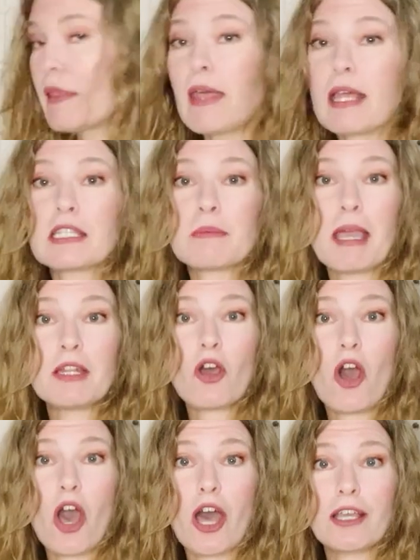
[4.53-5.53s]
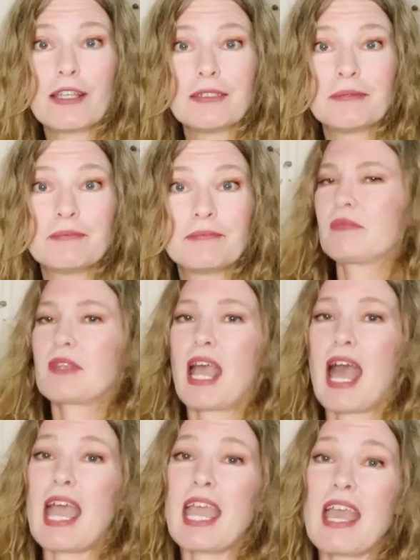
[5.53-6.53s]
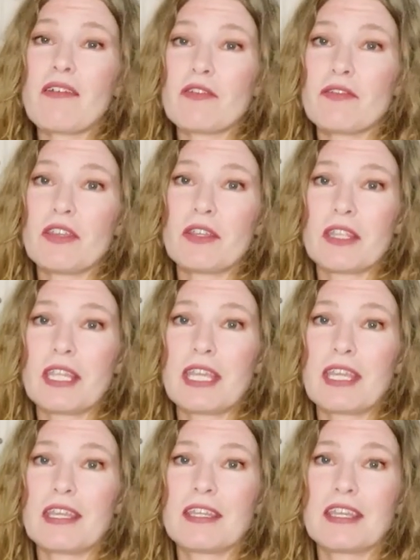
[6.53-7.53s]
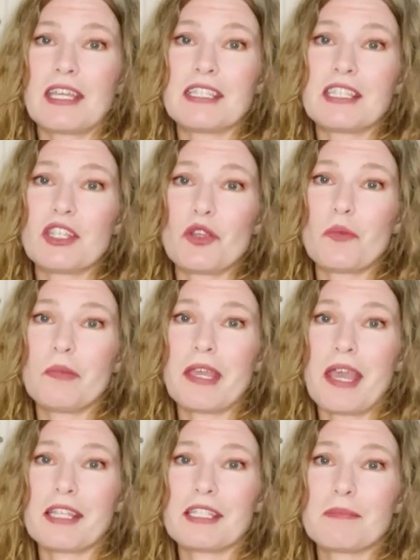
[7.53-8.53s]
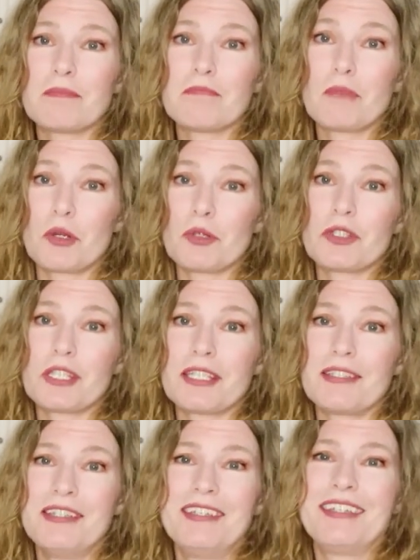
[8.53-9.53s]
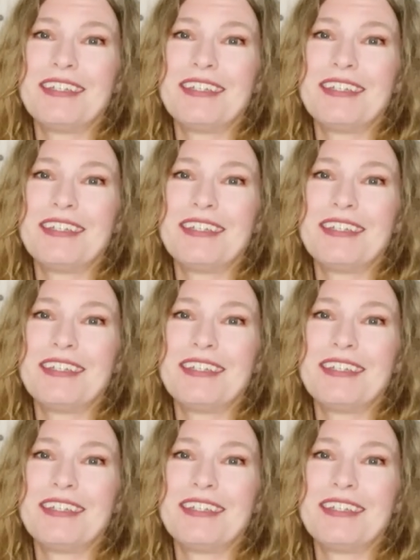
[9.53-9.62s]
That's my dog. I have a feeling it's the UPS person